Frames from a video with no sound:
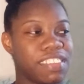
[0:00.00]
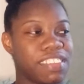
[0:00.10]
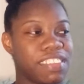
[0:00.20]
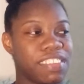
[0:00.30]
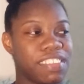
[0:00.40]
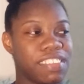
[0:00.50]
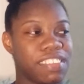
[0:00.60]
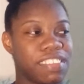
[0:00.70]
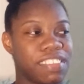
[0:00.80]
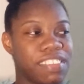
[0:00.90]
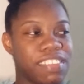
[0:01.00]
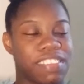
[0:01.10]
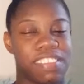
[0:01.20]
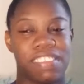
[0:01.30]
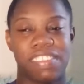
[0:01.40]

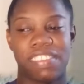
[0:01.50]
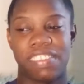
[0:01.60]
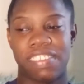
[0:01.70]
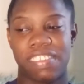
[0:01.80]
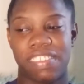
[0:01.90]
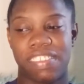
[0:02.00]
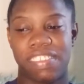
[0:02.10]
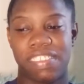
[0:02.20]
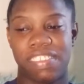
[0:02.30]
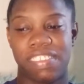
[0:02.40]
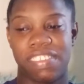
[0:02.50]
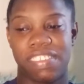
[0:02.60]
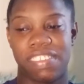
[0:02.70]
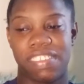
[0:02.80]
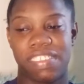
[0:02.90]

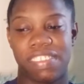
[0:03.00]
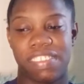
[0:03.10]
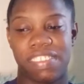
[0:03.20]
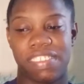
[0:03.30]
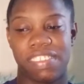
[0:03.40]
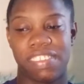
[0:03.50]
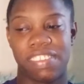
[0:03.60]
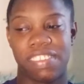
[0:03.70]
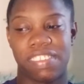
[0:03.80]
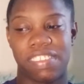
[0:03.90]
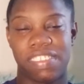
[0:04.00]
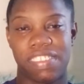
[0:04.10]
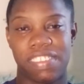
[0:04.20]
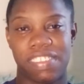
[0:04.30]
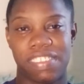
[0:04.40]

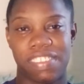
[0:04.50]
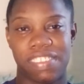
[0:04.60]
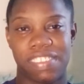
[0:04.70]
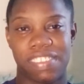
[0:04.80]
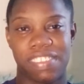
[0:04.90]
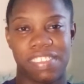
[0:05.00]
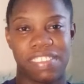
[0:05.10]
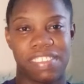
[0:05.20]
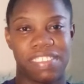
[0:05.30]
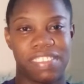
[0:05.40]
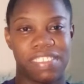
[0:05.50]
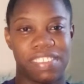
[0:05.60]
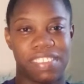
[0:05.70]
The person shown says nothing.